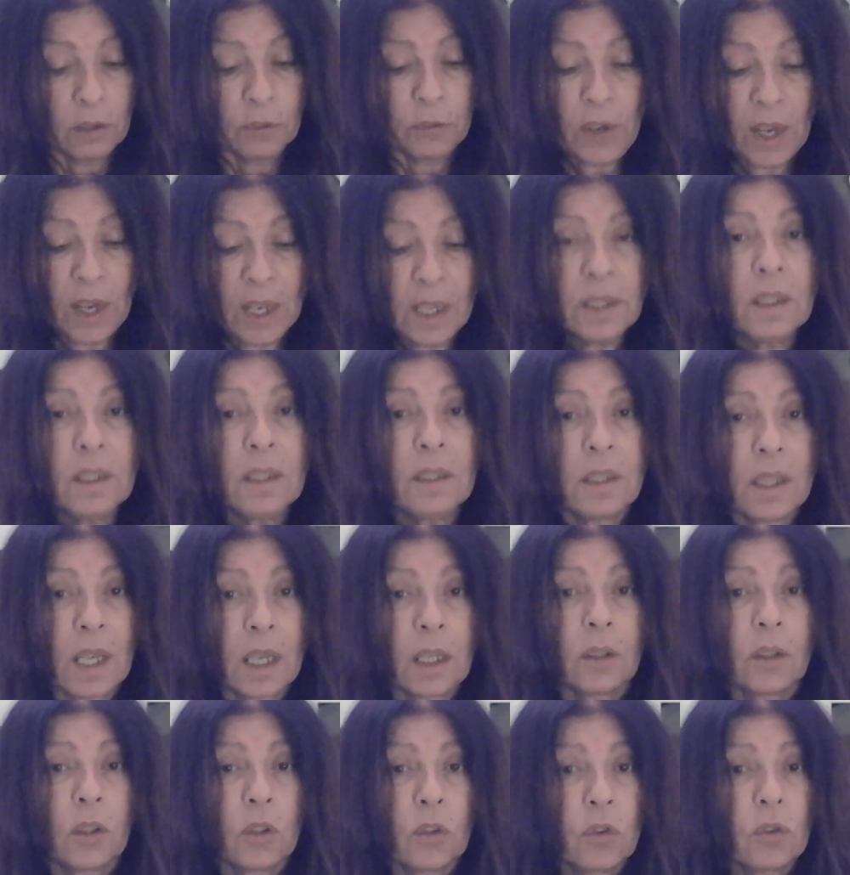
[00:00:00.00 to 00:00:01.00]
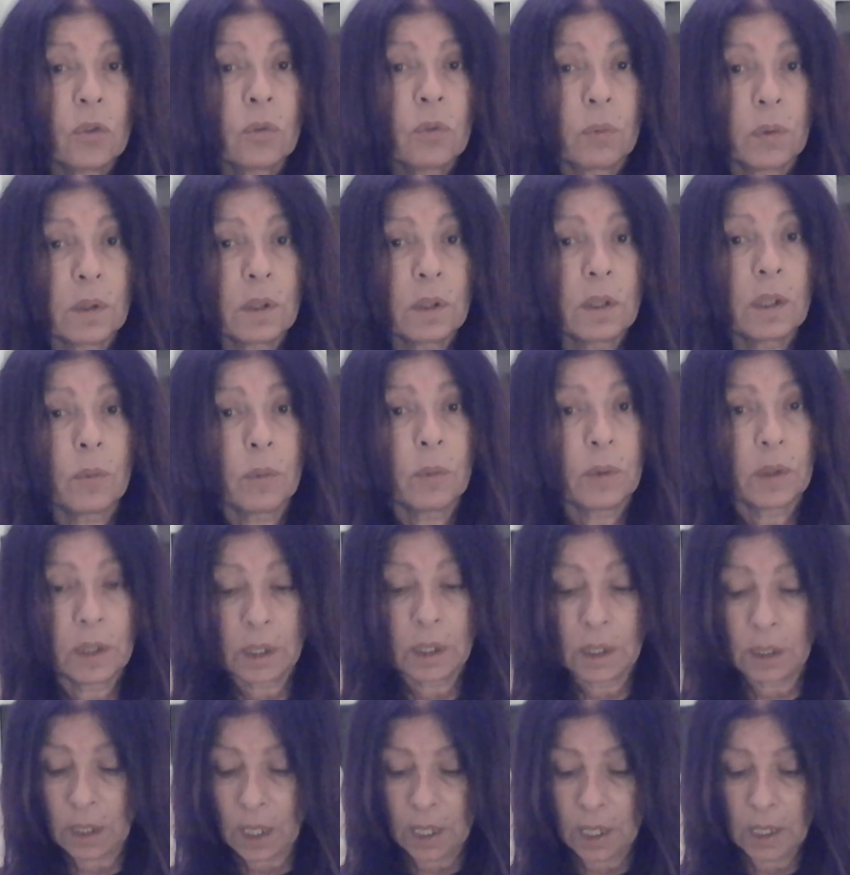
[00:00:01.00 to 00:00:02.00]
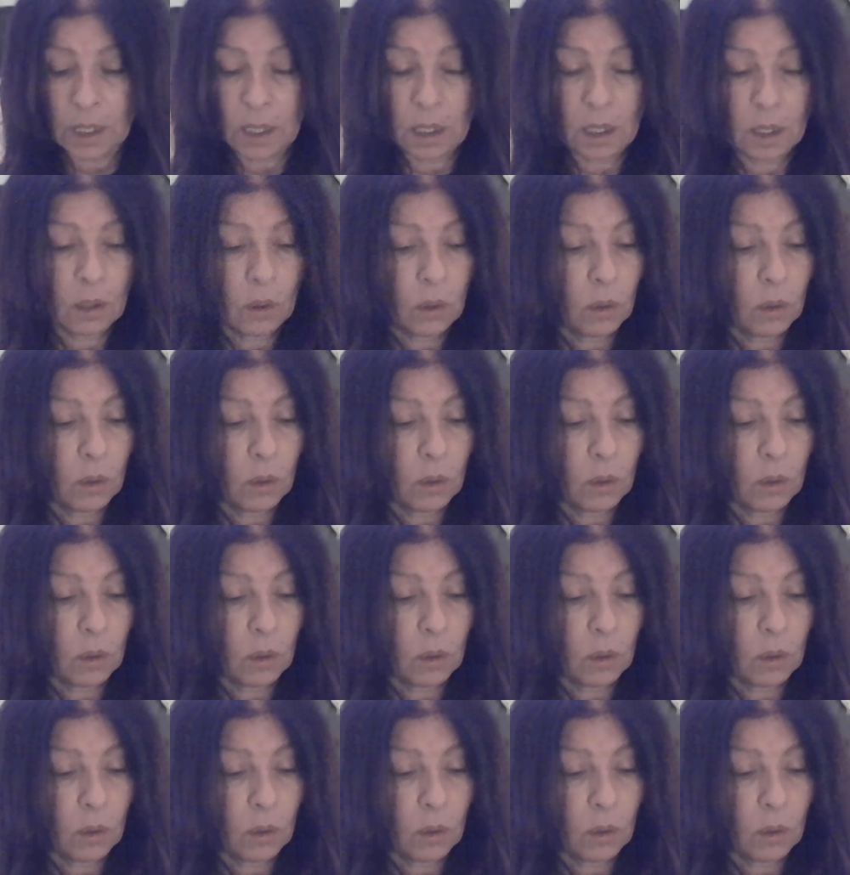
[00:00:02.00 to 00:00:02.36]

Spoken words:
Find a deck that you really, really like.